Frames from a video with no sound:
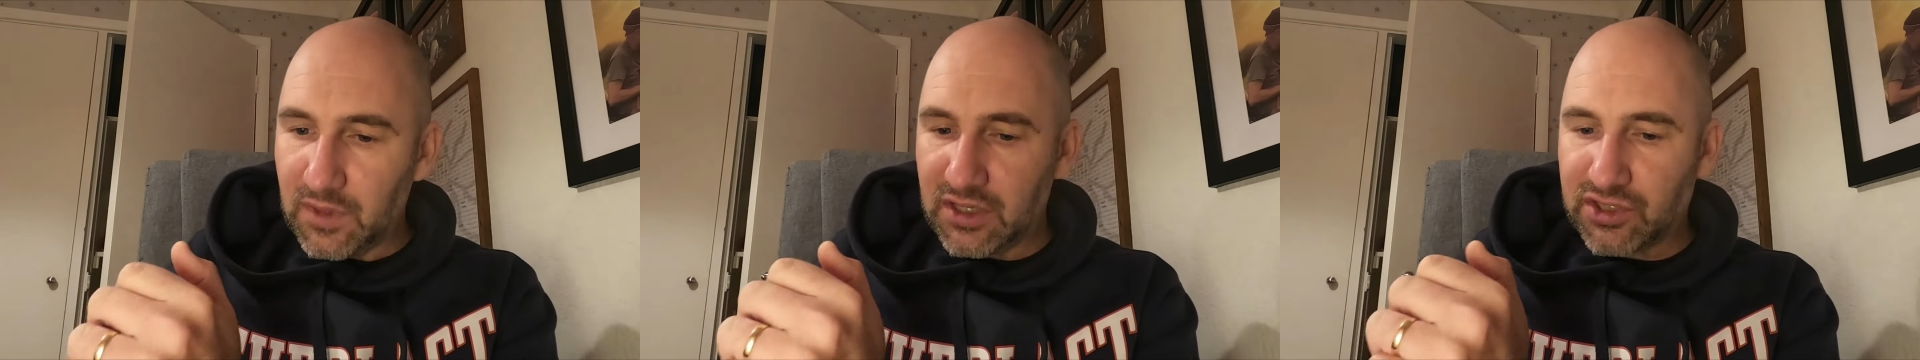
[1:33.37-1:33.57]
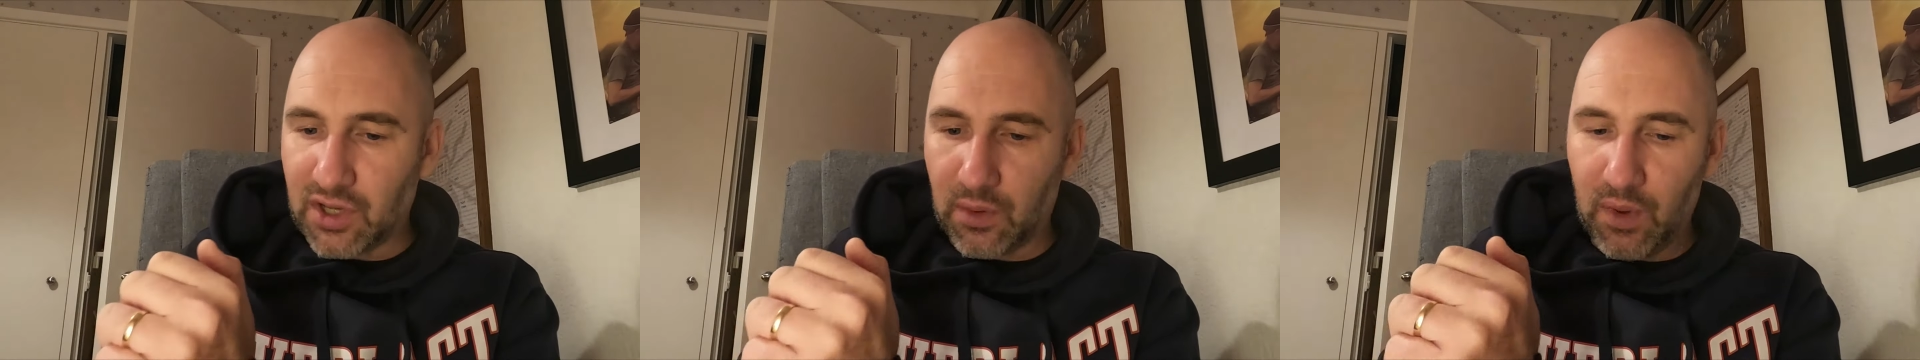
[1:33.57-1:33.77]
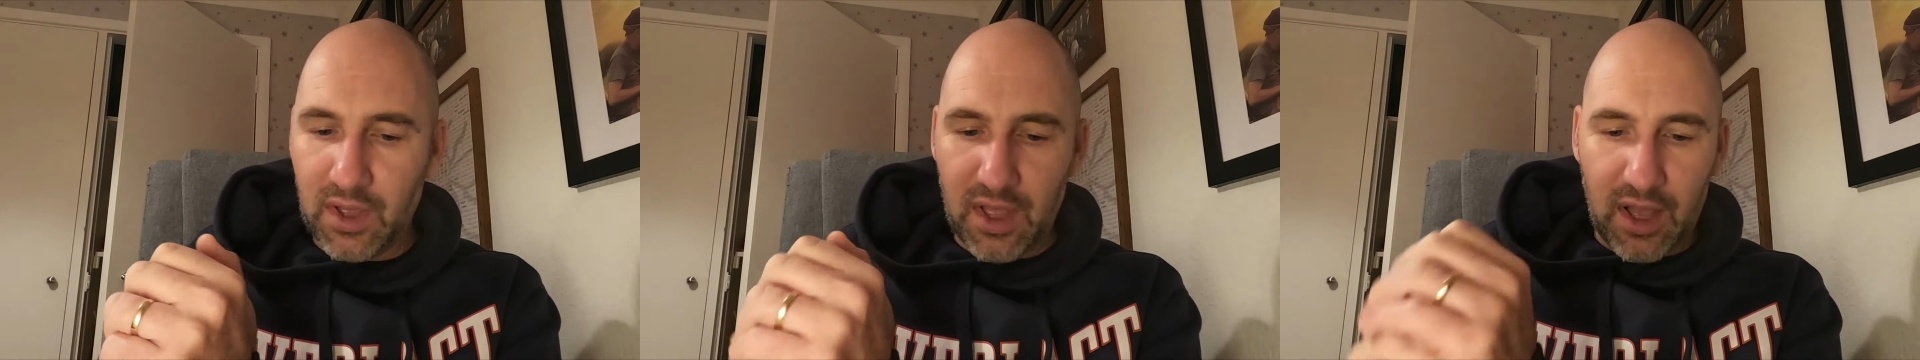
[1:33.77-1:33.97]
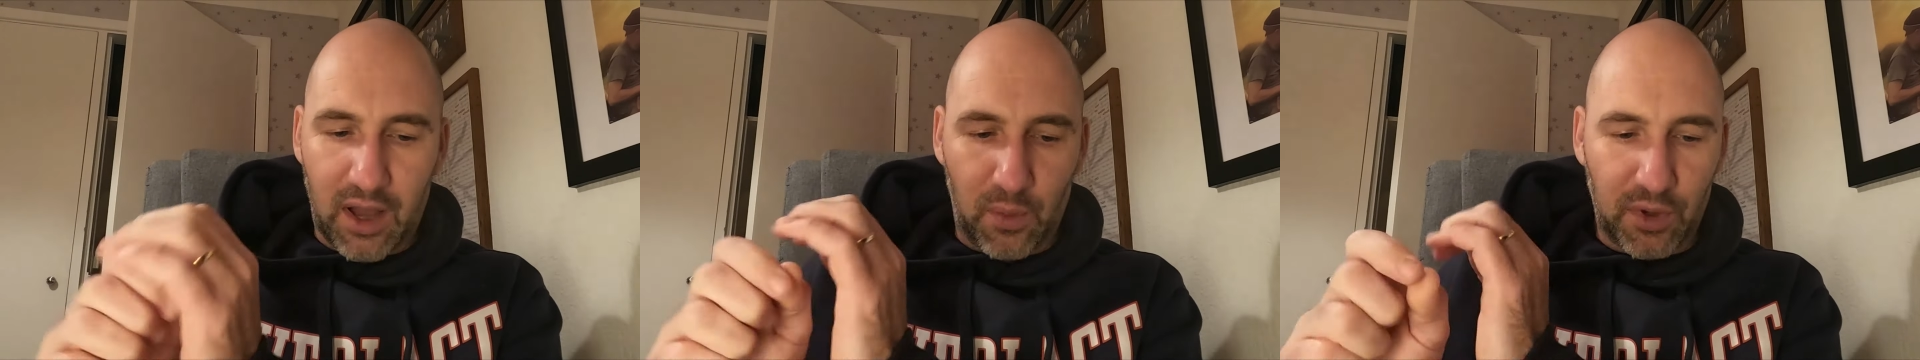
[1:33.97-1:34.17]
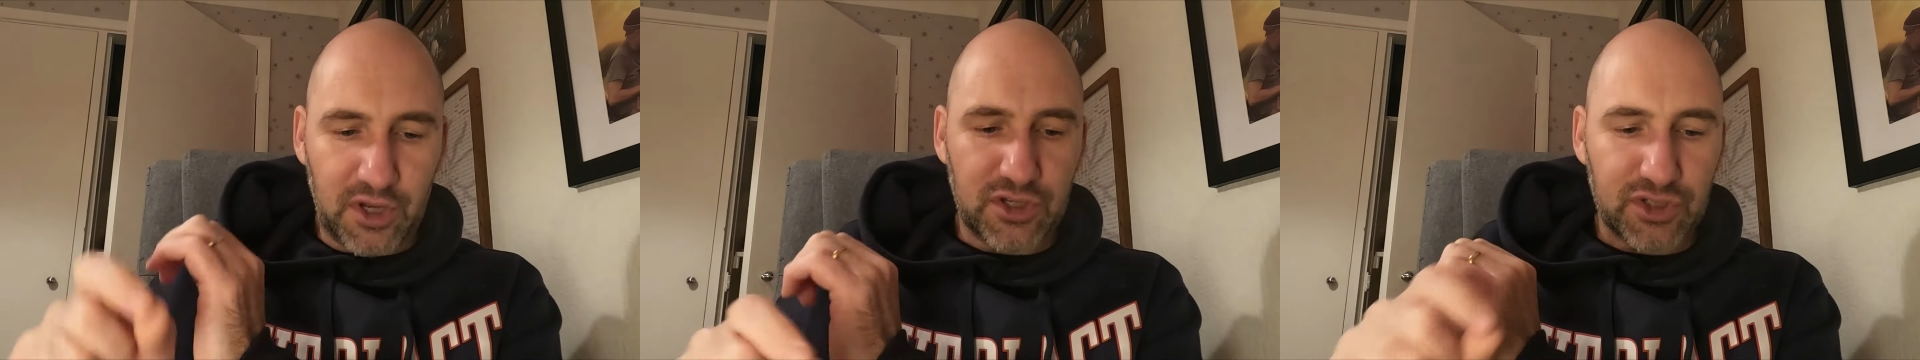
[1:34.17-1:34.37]
So
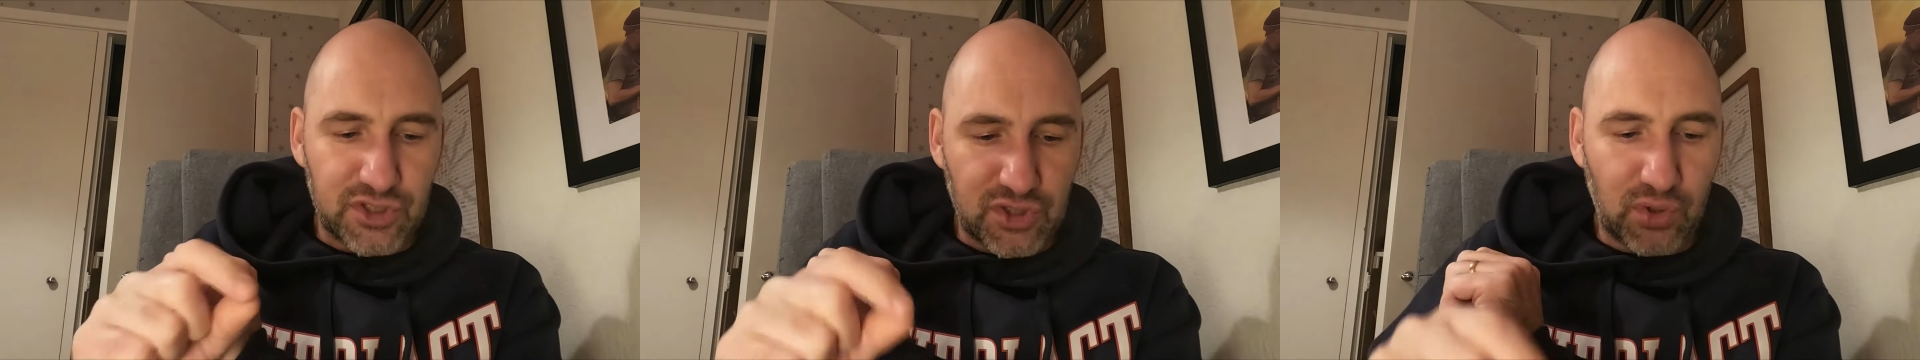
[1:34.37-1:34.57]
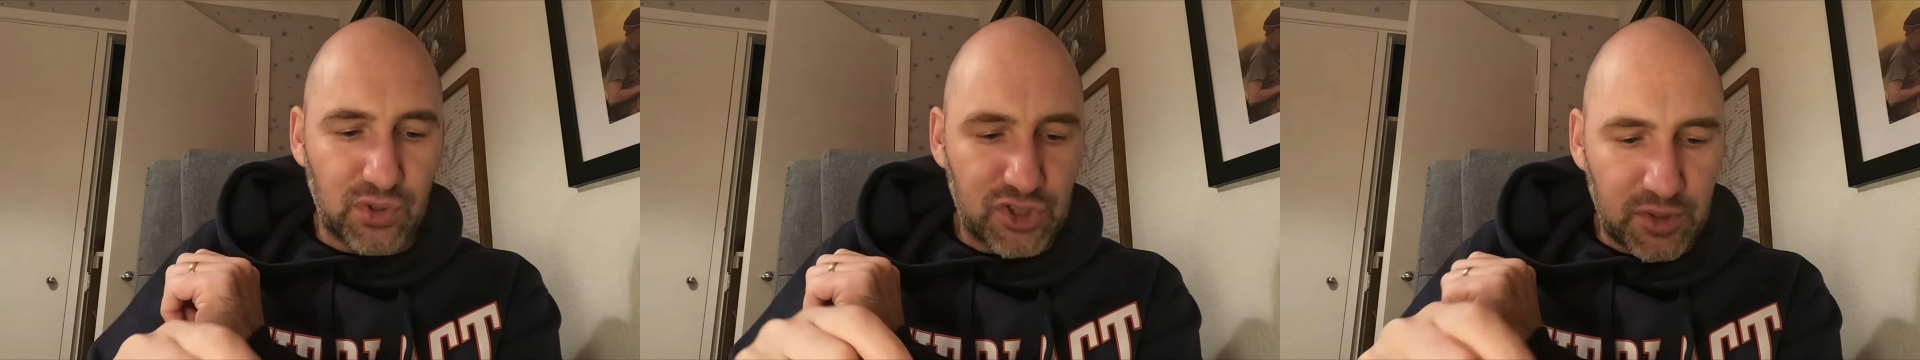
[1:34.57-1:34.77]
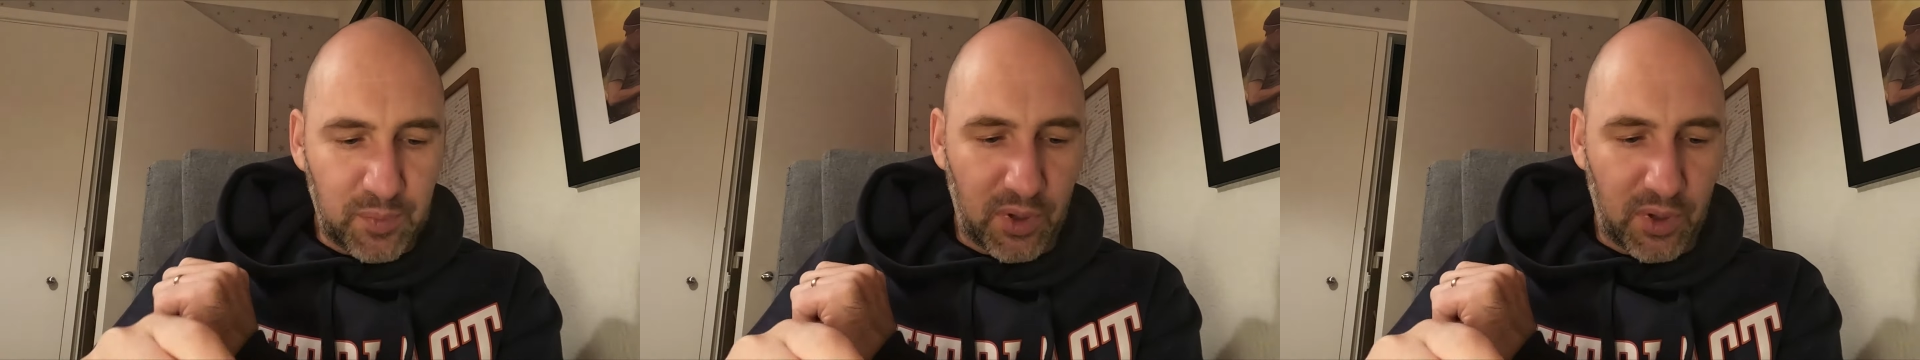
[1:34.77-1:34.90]
I want to just touch